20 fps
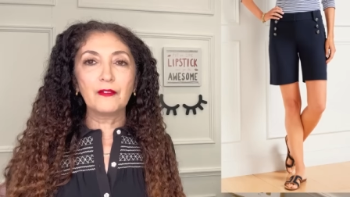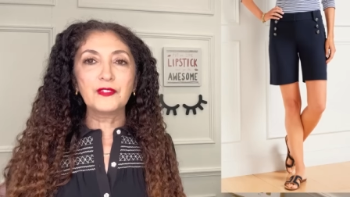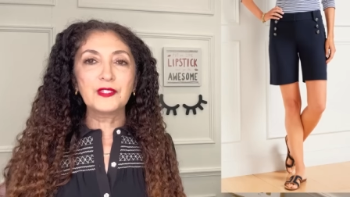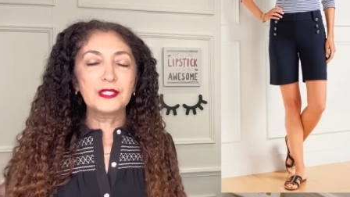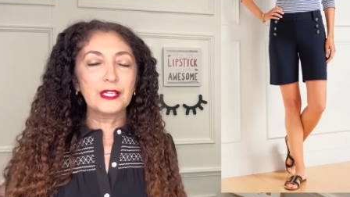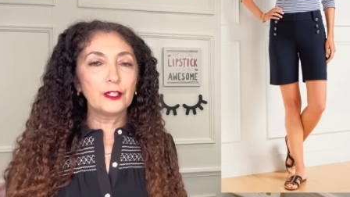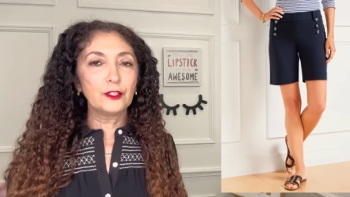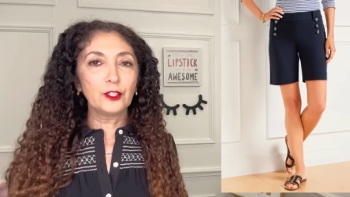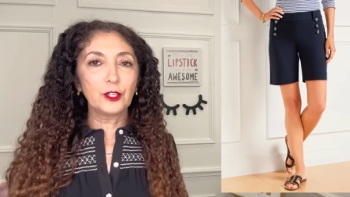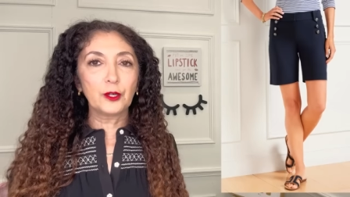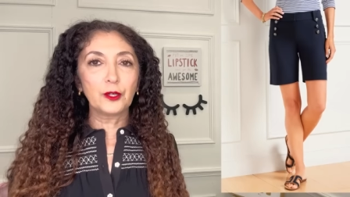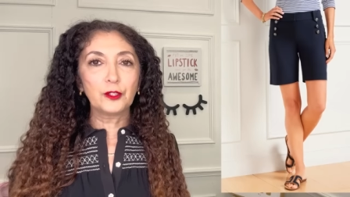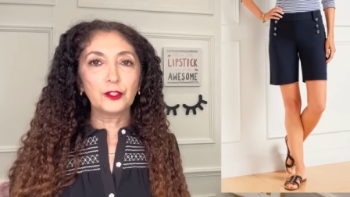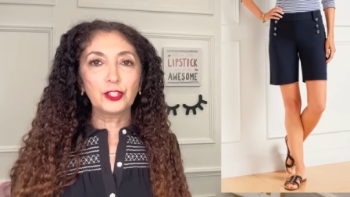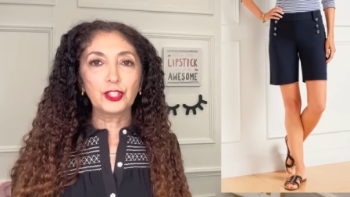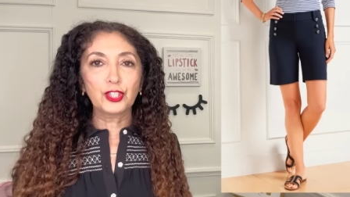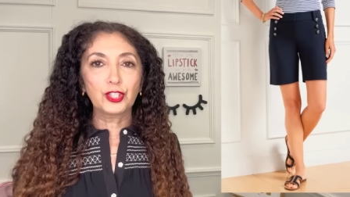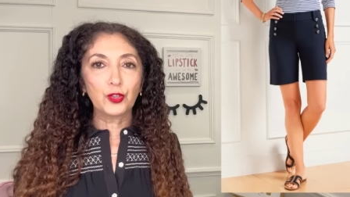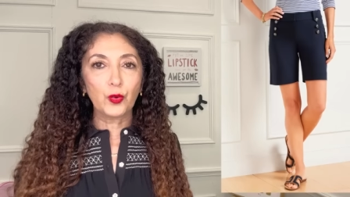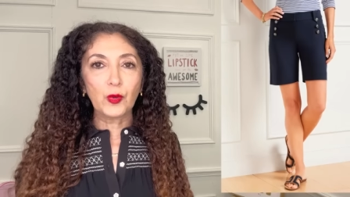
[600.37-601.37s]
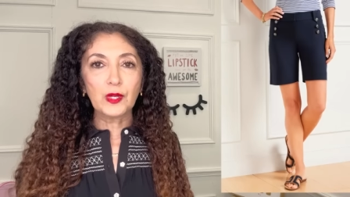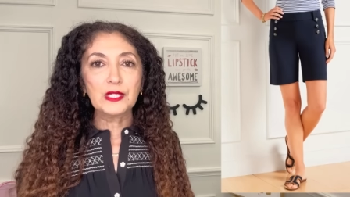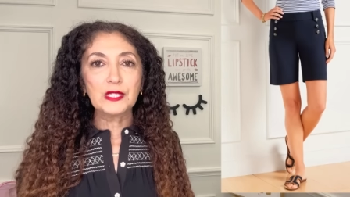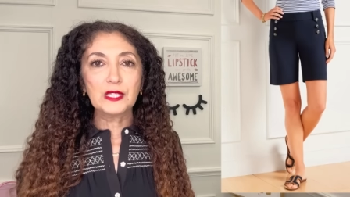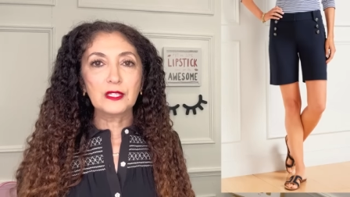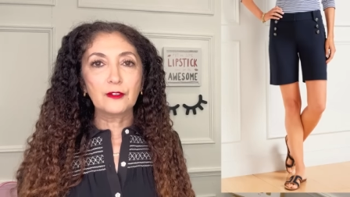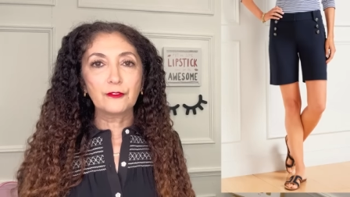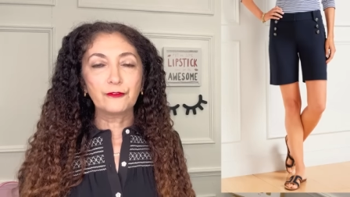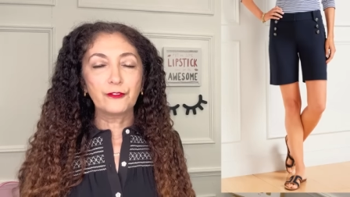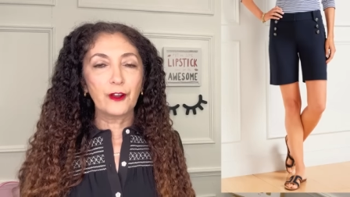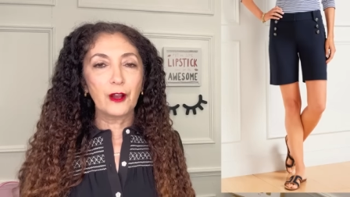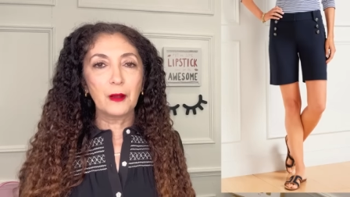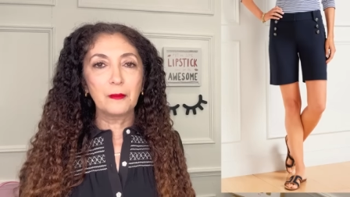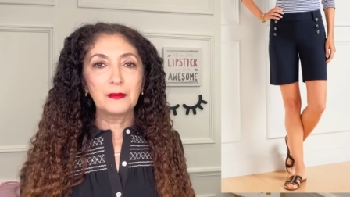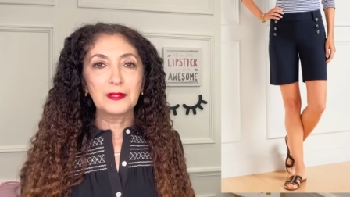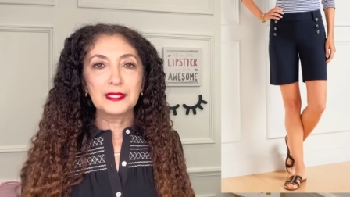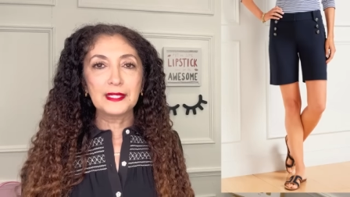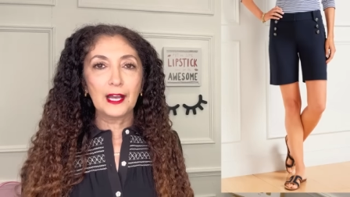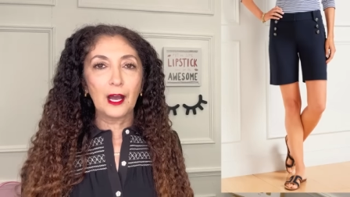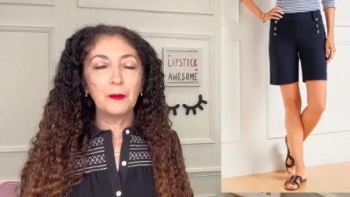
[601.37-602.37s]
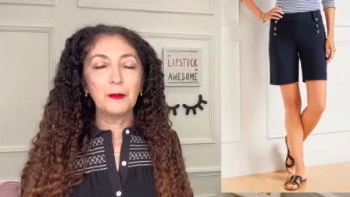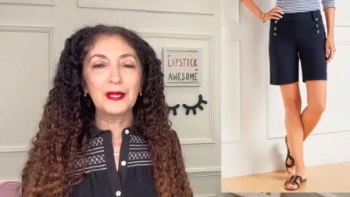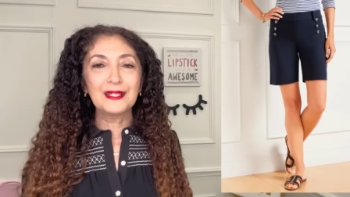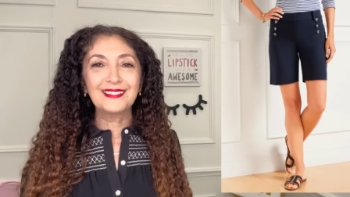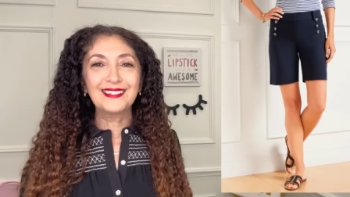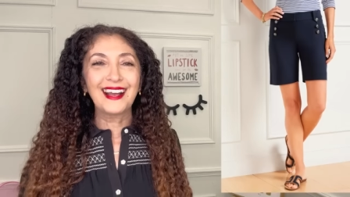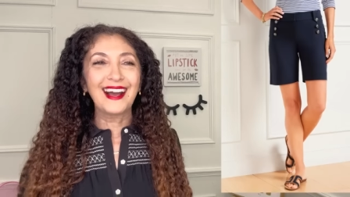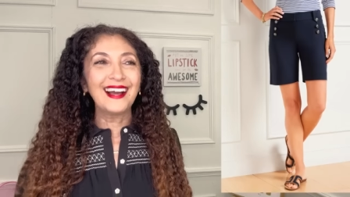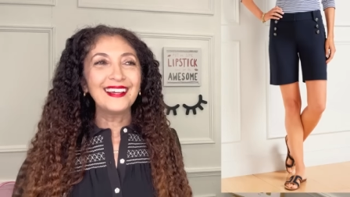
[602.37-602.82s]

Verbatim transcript: of sailor shorts from Talbot's.